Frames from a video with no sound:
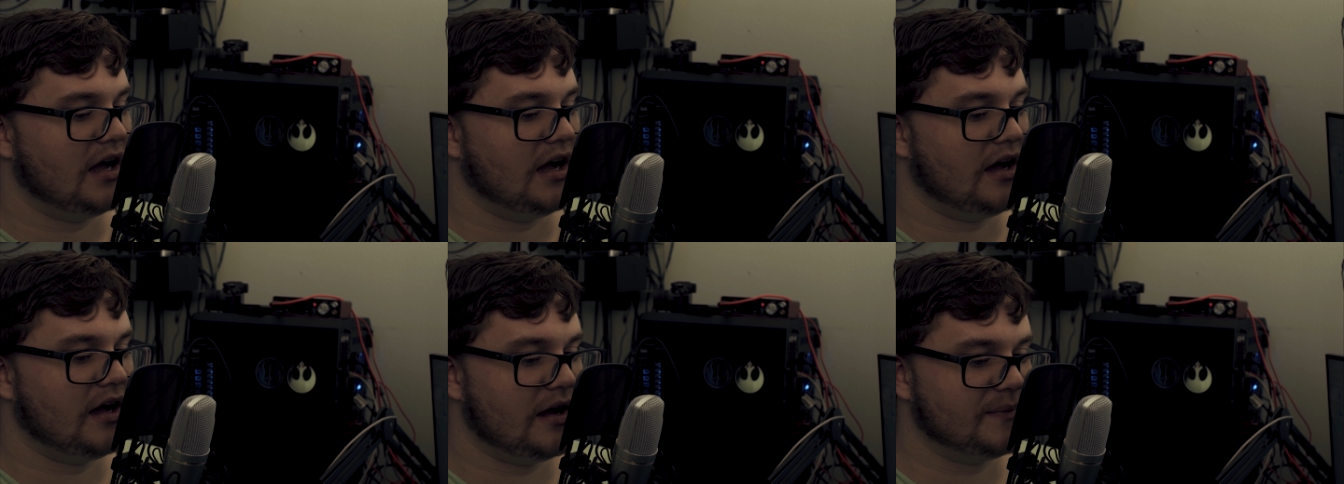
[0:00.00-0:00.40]

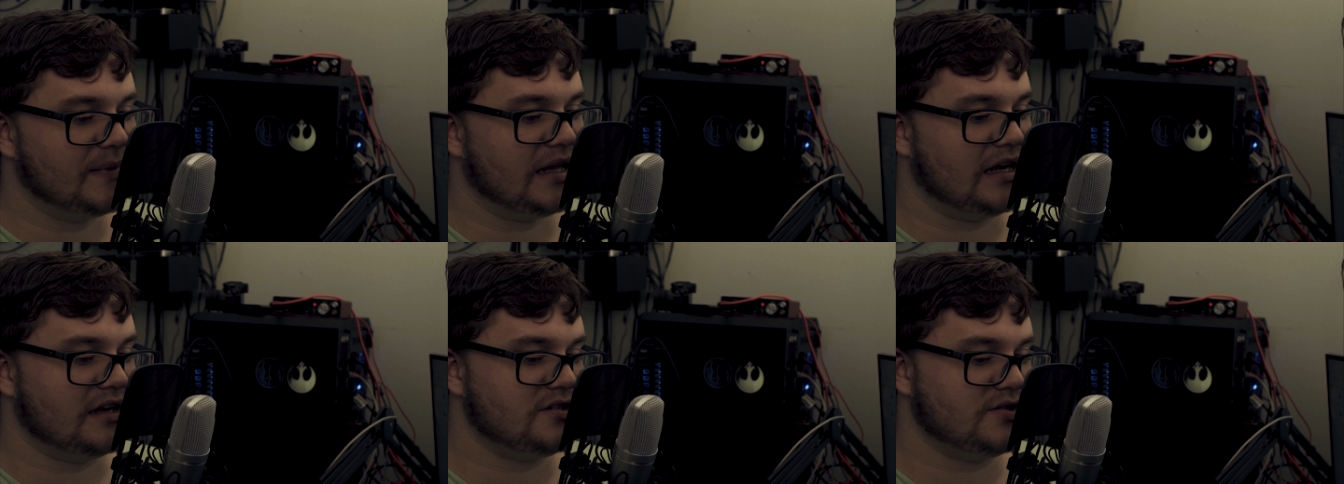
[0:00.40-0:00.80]

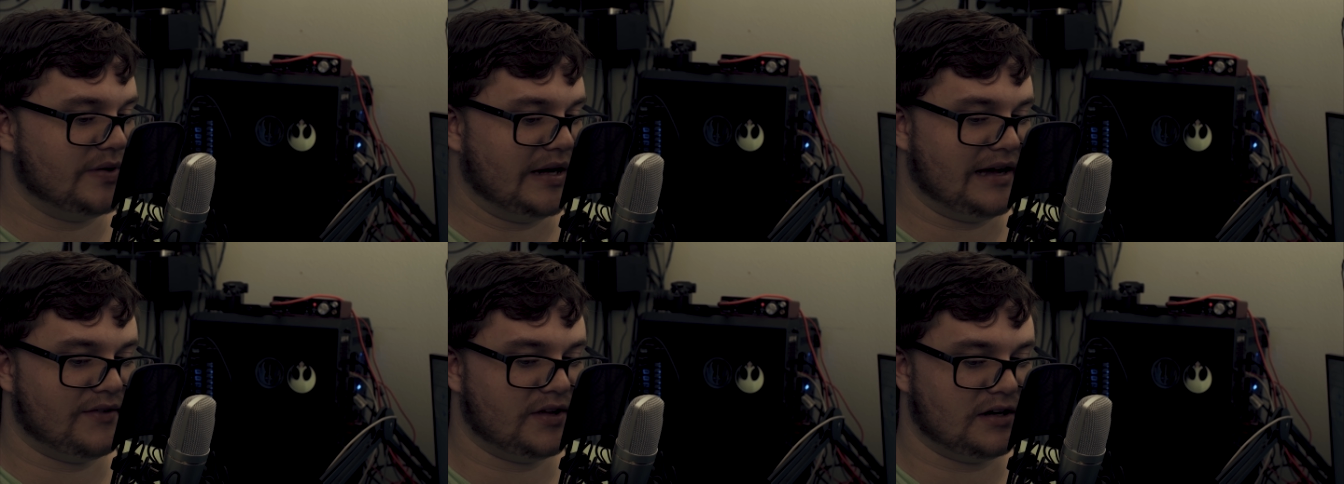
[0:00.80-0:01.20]
and I do
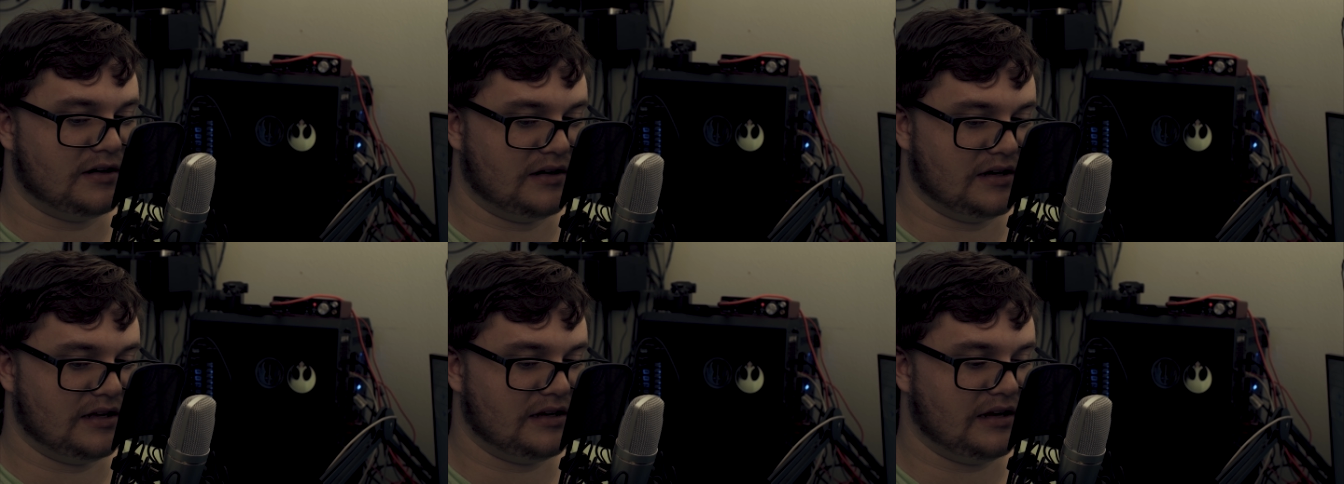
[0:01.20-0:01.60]
have it
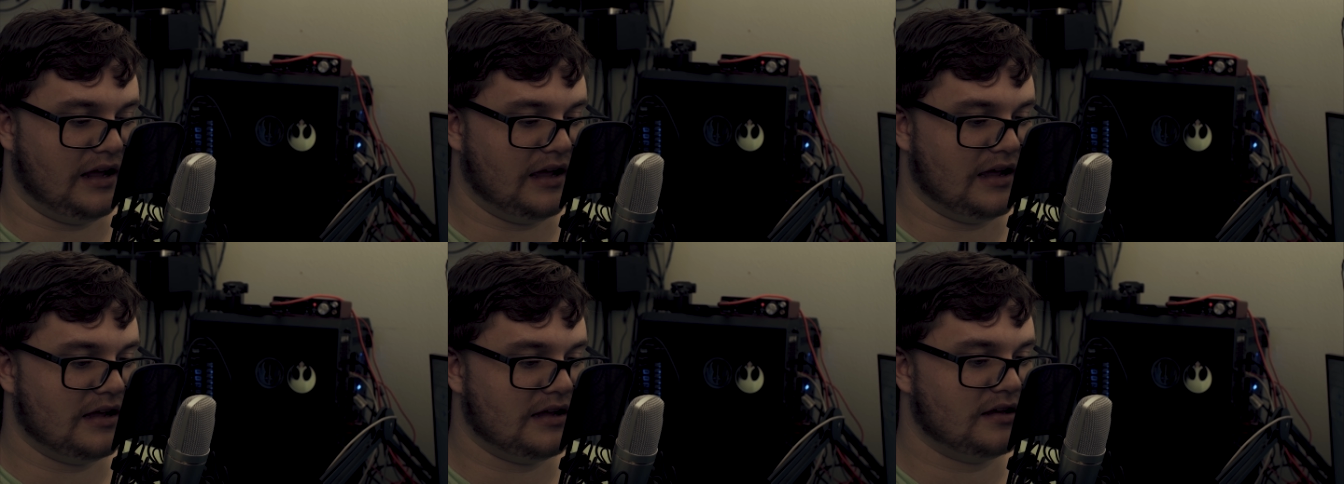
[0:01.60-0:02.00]
on
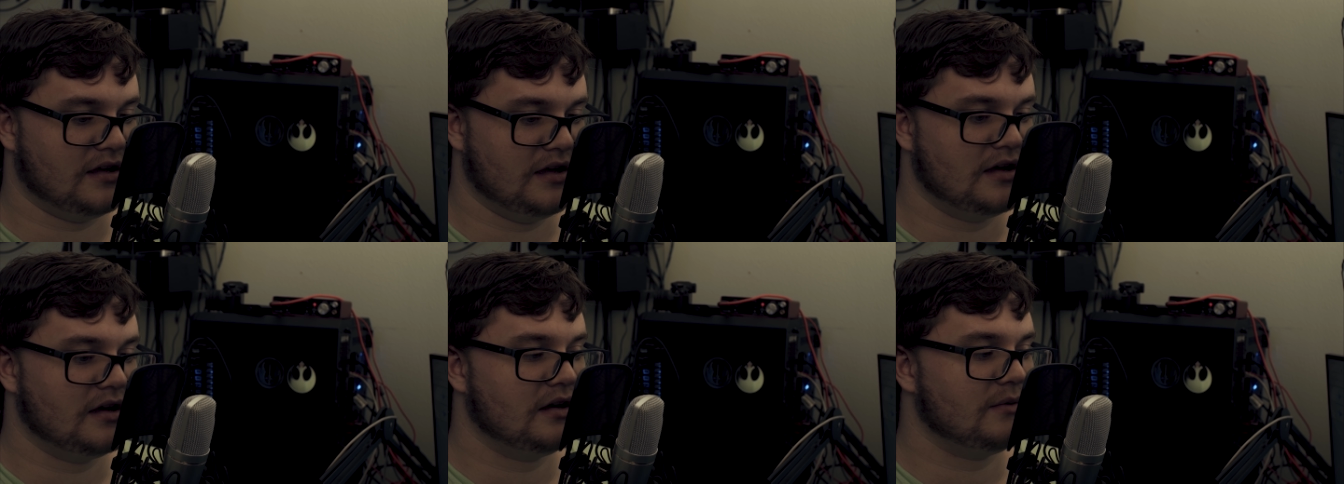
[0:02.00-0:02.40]
a
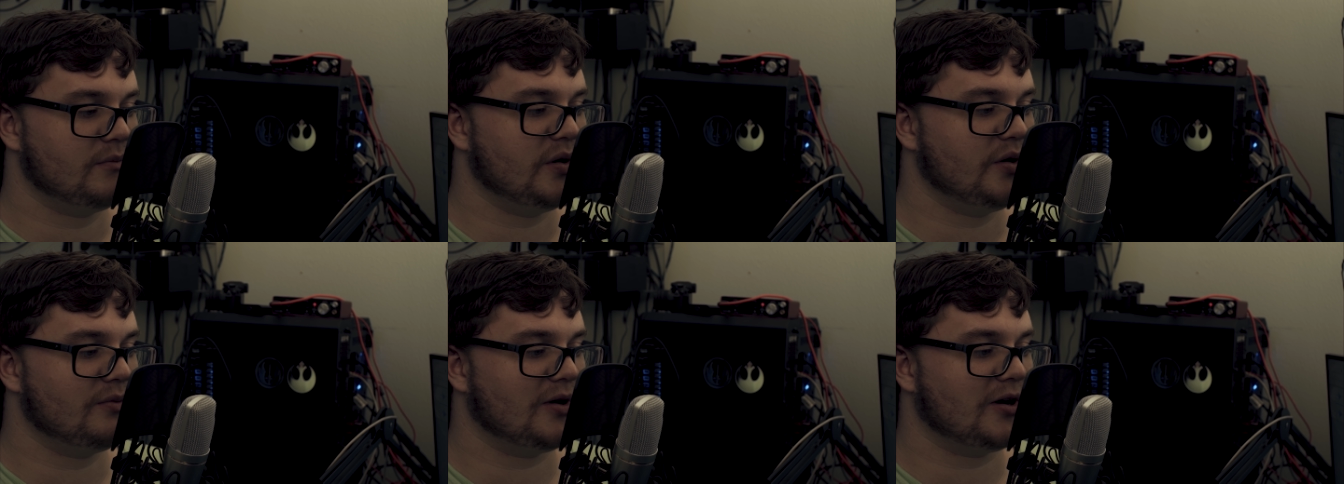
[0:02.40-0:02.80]

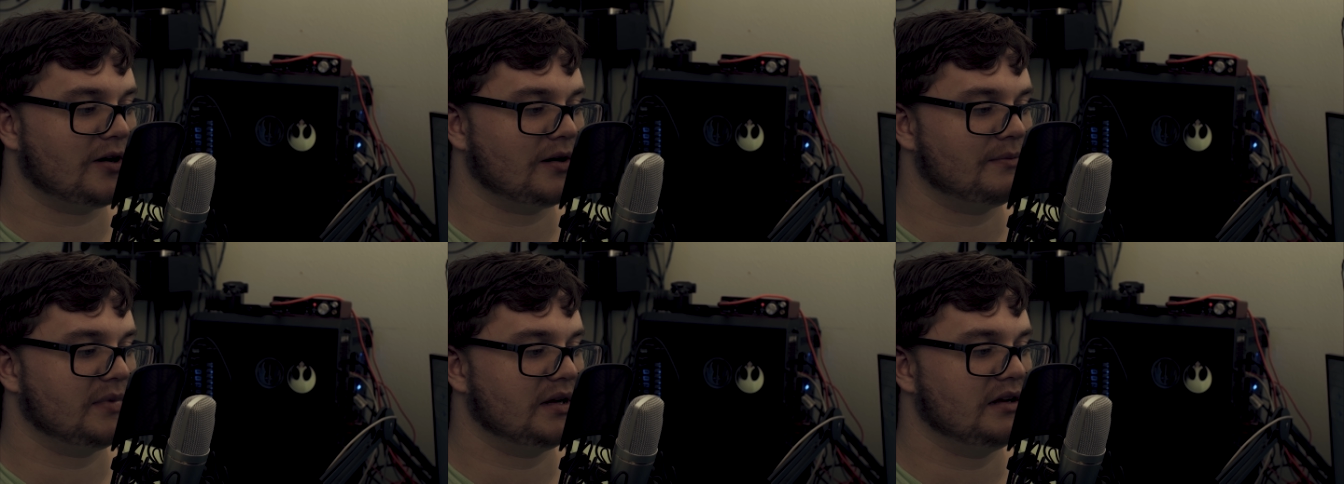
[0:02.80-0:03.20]
boom
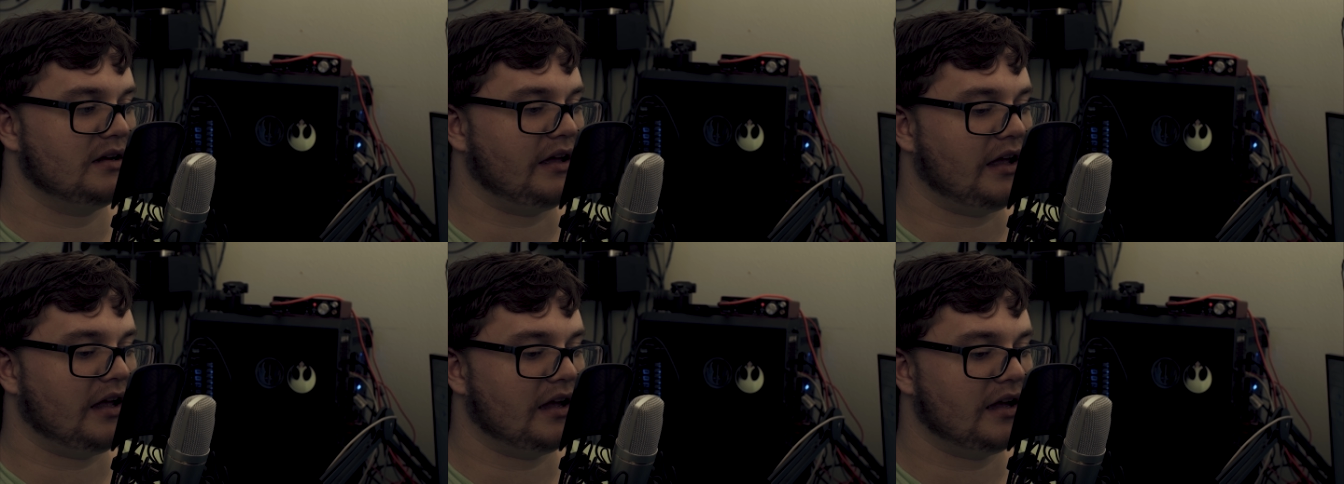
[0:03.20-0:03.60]
arm,
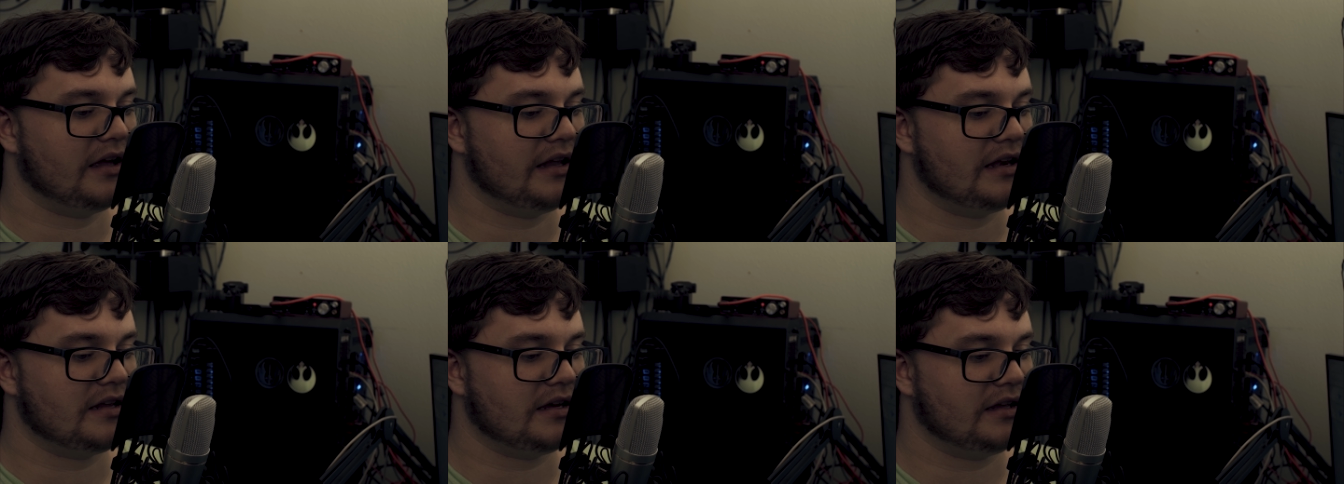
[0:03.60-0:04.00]

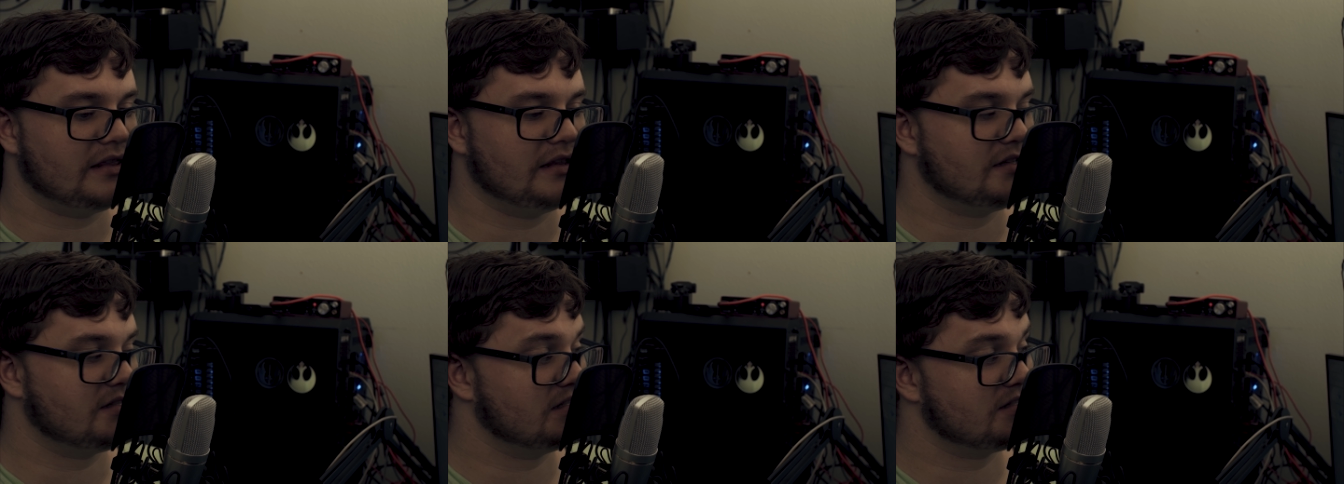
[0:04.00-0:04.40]
and
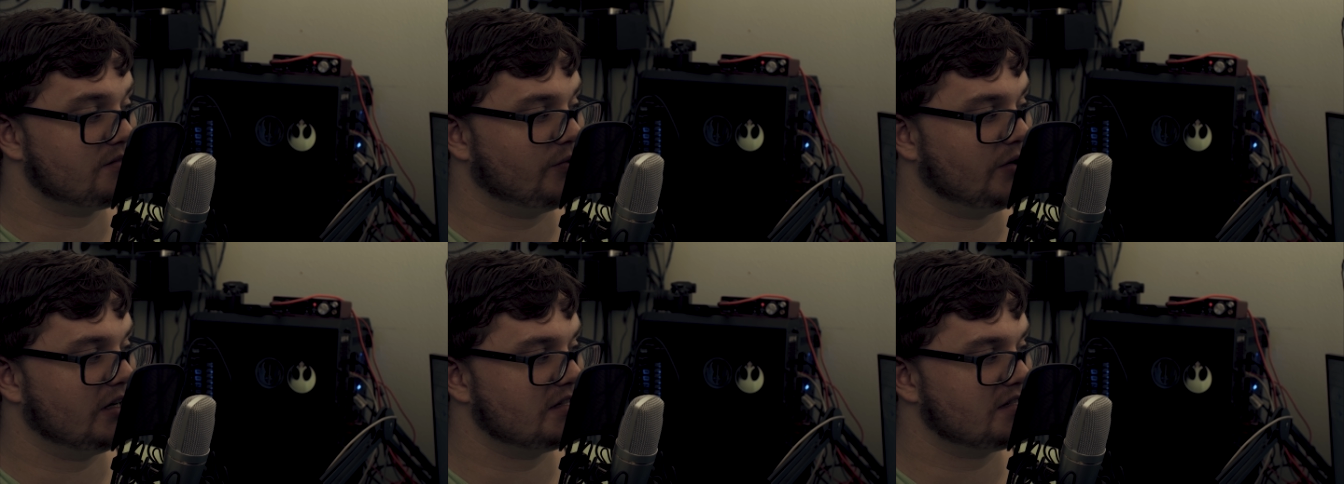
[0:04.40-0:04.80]
this
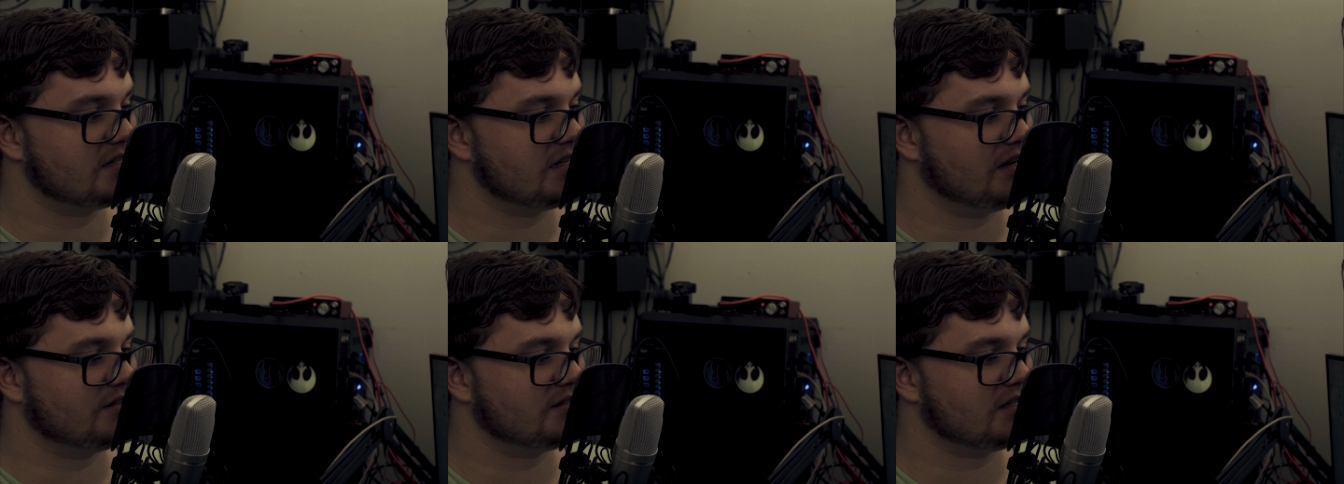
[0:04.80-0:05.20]
is what it
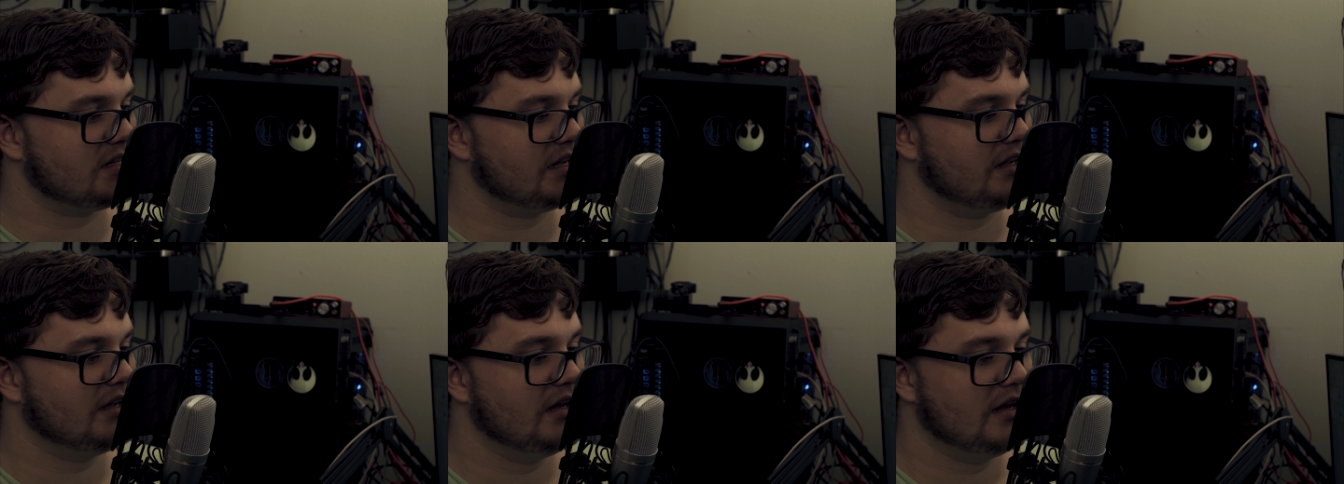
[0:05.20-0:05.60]
sounds
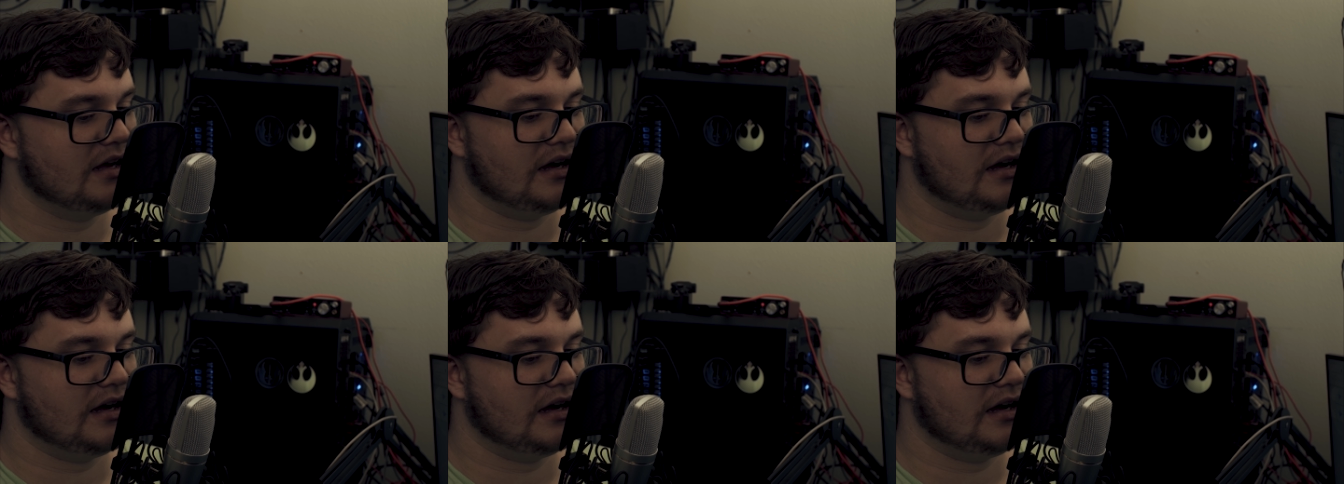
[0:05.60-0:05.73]
like,